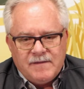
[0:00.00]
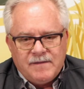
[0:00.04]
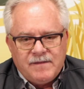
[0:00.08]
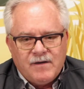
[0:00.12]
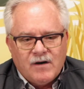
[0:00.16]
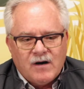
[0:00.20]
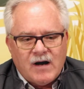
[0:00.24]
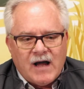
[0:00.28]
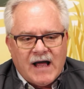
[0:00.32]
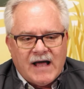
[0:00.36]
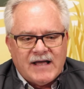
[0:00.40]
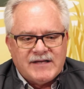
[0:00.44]

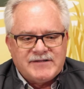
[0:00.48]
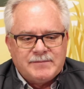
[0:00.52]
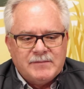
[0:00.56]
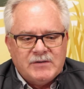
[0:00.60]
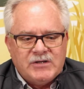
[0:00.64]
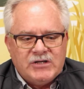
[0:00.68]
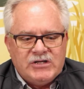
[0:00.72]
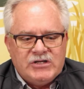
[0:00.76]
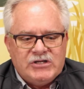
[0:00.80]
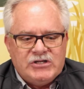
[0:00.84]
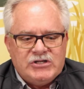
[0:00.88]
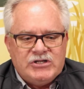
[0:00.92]
their
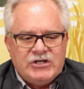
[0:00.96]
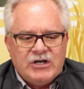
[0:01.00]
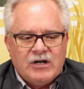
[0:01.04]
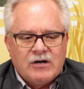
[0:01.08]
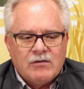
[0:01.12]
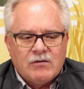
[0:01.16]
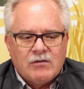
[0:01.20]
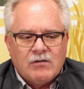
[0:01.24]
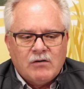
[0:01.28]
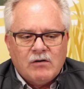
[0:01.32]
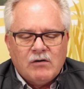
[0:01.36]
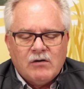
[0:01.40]
asthma in
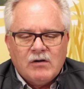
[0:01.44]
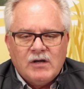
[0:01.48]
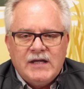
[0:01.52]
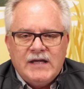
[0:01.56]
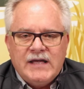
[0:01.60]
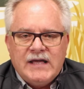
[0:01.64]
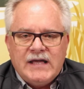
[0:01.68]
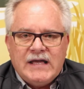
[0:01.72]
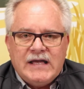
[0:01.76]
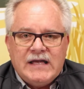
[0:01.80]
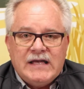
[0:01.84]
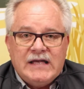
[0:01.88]
general
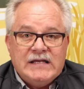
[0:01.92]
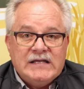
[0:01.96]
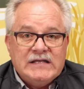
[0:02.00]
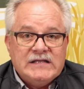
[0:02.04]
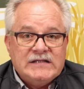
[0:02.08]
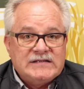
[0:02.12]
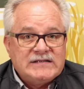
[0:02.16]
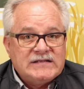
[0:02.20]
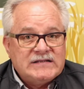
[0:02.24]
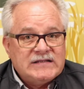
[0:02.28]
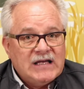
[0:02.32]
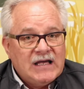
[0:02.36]

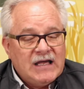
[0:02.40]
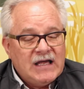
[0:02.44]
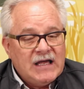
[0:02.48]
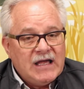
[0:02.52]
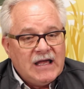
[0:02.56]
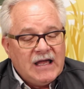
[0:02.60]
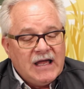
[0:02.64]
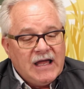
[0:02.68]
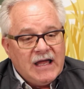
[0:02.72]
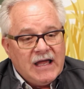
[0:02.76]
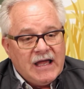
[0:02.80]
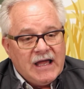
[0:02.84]
is
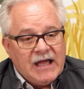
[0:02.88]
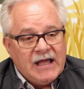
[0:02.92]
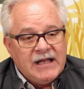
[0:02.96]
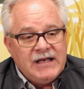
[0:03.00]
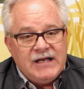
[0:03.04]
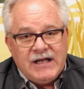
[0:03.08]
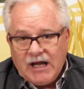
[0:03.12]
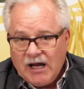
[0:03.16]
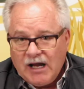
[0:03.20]
an